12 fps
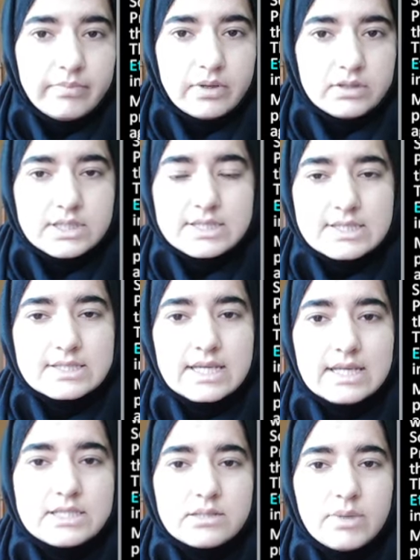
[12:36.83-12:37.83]
this is
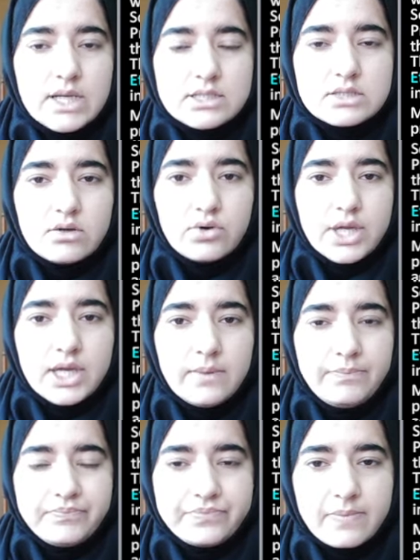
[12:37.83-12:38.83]
intimate, okay,
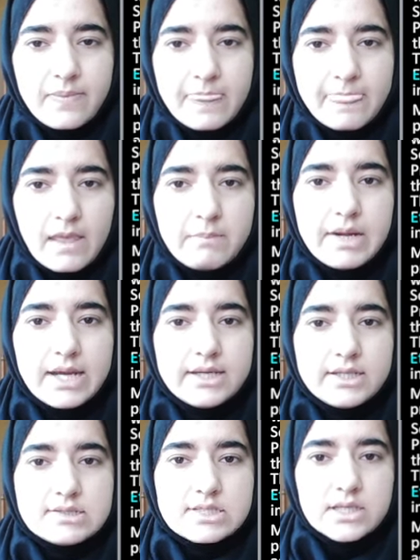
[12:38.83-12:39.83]

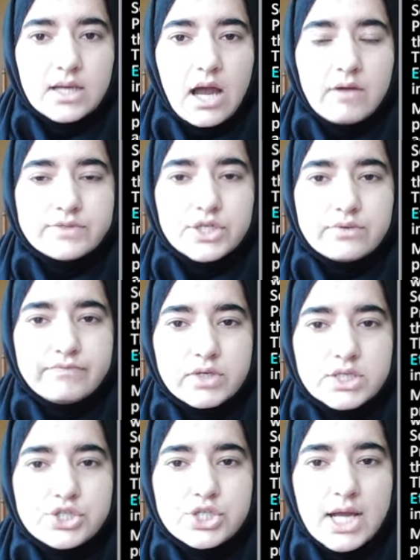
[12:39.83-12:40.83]
pregnancy after
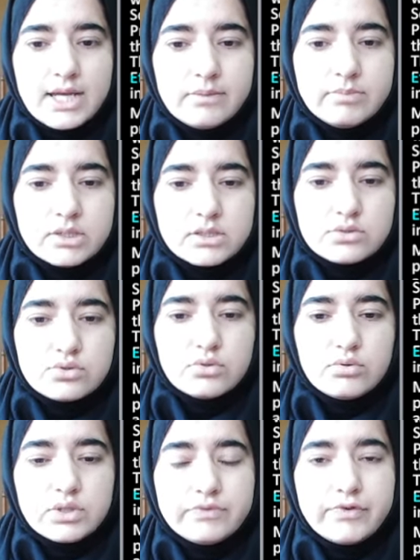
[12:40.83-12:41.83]
first childbirth.
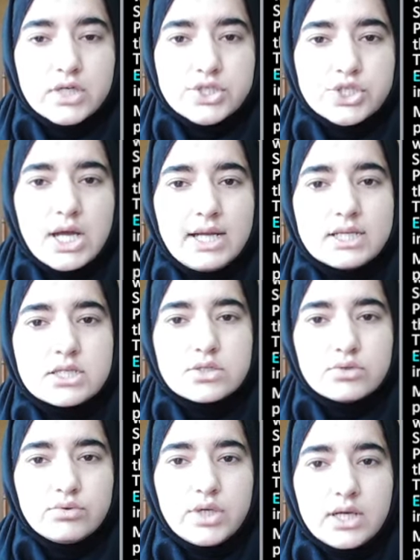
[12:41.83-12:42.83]
So the first child is
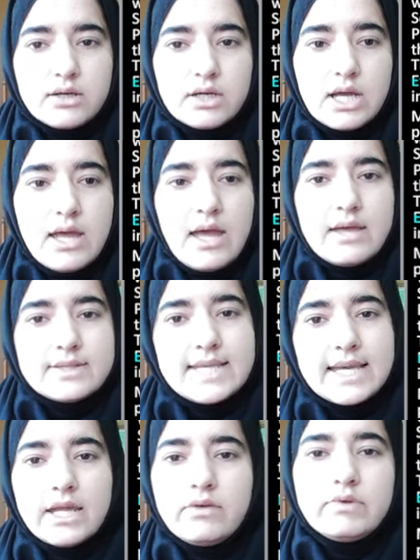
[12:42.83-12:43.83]
too young,
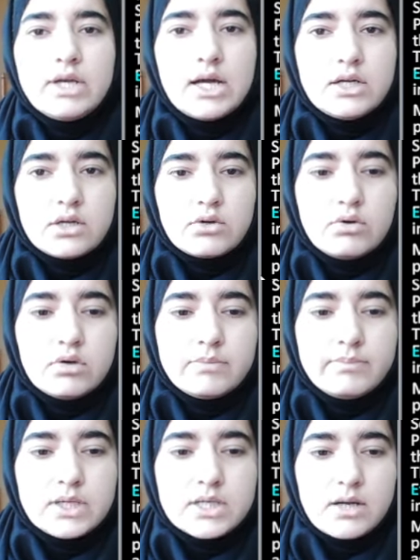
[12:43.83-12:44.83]
second will undergo
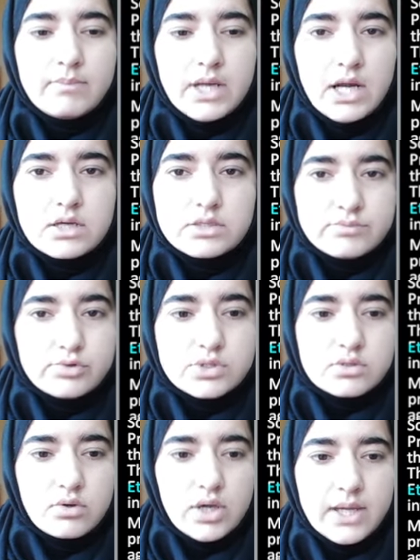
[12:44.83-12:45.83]
marasmus,
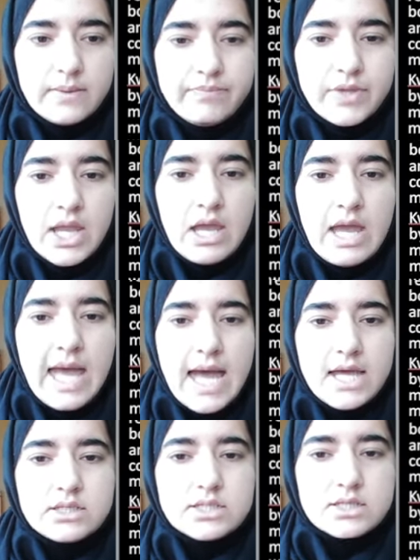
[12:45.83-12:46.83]
okay.
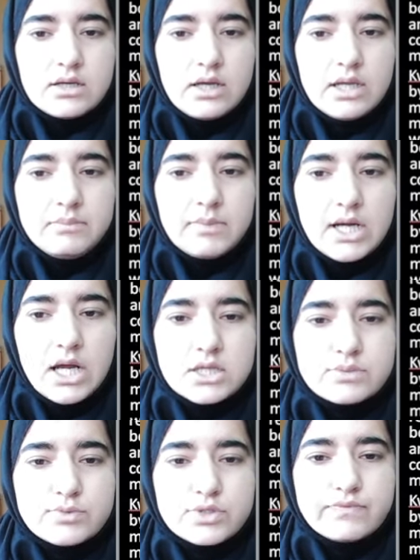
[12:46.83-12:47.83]
And in
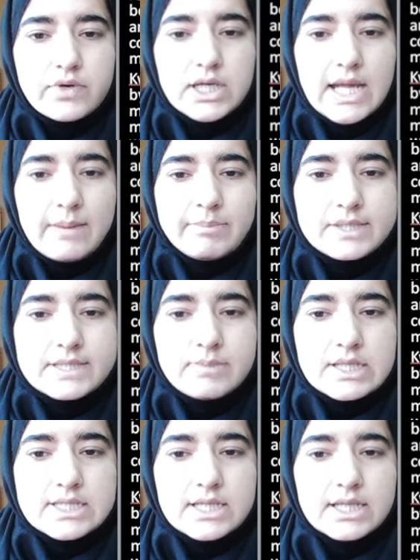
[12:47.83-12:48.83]
marasmus, what happens
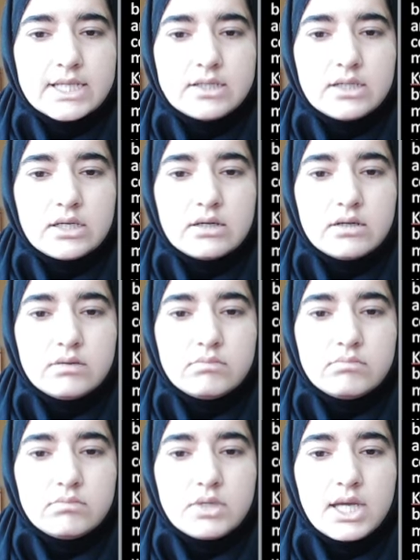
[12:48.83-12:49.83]
basically, there
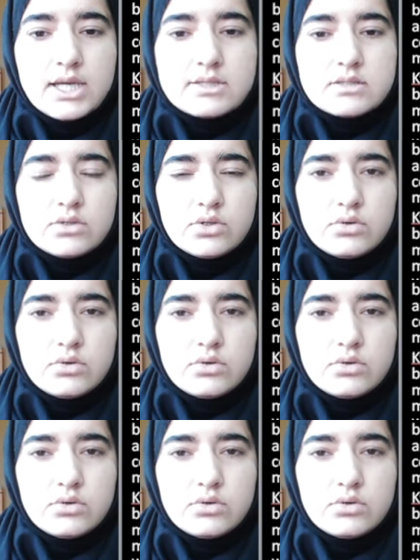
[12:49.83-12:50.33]
is